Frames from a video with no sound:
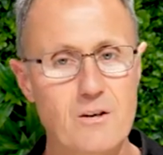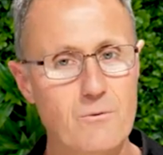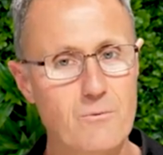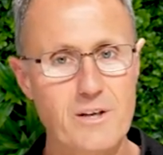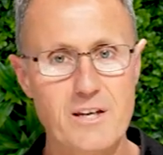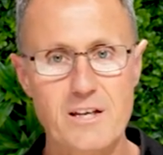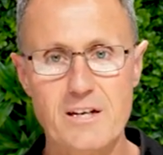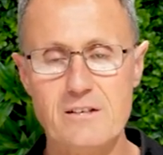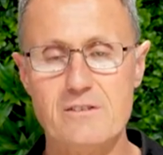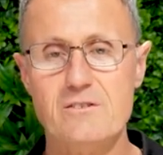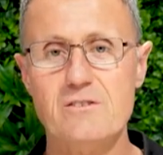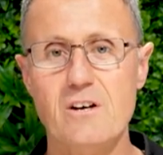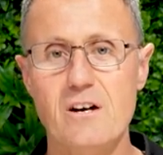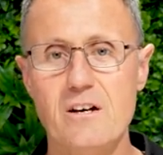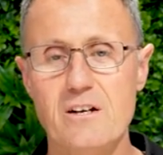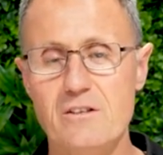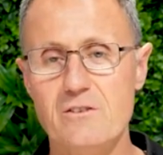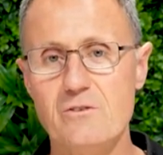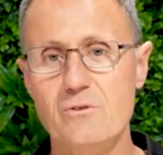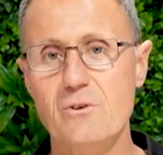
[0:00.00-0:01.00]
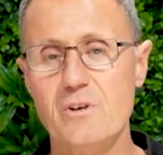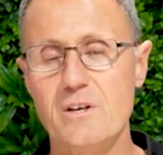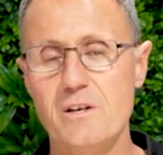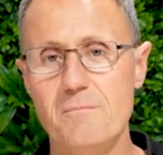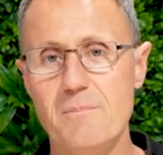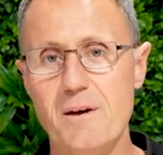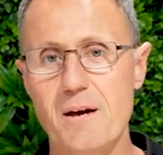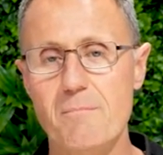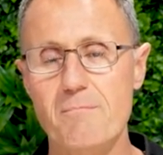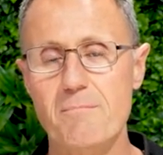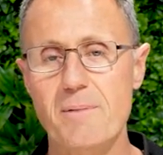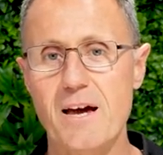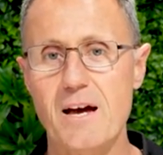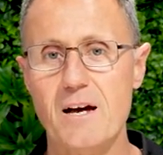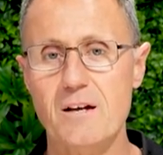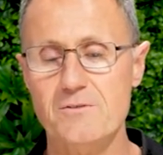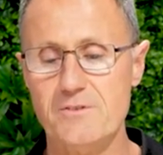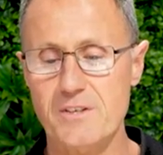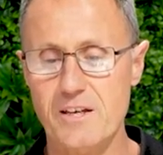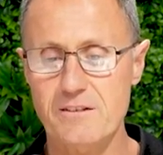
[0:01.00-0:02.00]
We get excited talking about
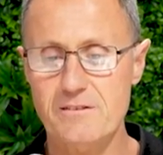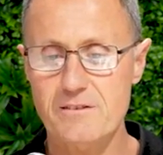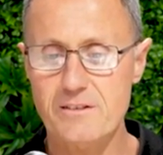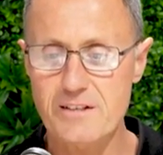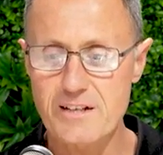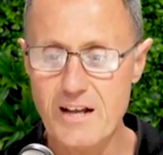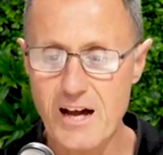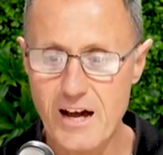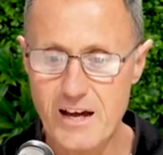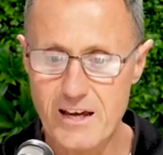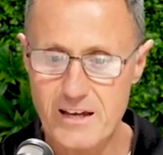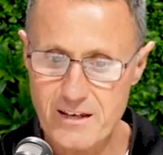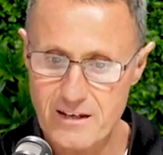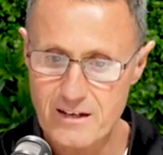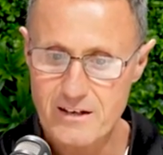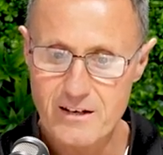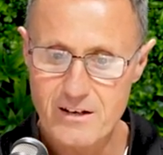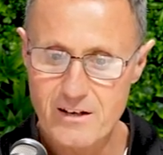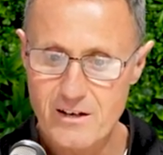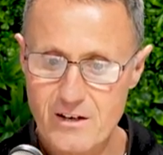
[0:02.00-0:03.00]
bowels and today